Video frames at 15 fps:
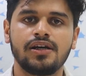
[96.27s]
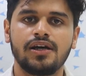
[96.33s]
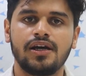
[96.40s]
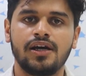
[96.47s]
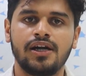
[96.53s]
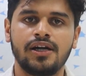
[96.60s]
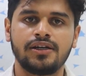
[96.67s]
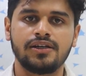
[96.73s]

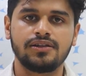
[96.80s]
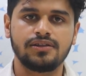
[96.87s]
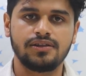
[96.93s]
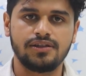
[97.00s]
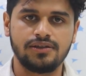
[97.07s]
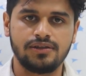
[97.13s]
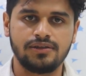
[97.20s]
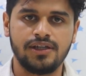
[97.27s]

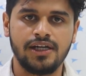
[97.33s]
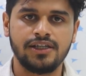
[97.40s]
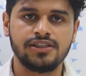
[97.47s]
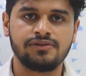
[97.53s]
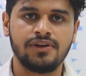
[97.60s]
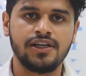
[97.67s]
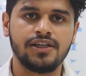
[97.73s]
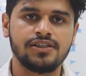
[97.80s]
and that
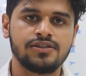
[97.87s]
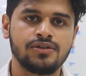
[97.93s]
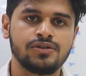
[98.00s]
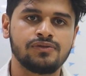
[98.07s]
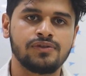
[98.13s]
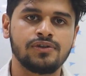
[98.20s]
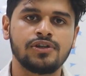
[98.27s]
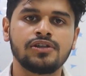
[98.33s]
is why it is
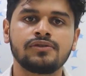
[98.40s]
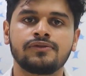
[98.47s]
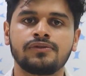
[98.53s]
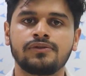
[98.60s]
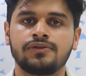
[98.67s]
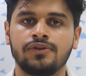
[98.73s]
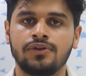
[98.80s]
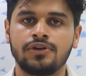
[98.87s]
useful
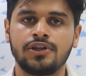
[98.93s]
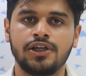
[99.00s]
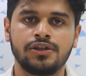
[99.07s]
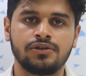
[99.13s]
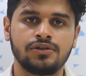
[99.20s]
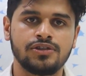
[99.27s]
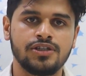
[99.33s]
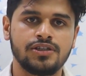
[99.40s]
for
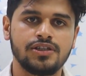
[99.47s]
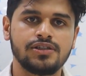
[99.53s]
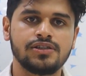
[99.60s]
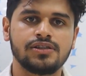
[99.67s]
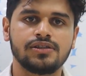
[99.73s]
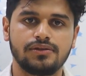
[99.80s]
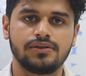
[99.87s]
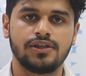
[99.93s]

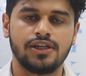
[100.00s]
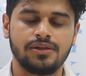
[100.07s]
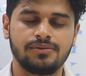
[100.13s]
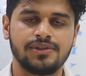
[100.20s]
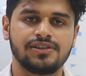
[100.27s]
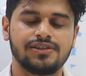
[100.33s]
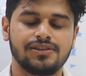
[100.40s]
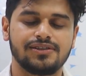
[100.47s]
heterogeneous
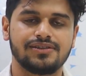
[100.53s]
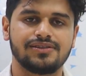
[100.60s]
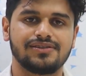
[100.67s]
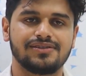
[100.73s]
databases.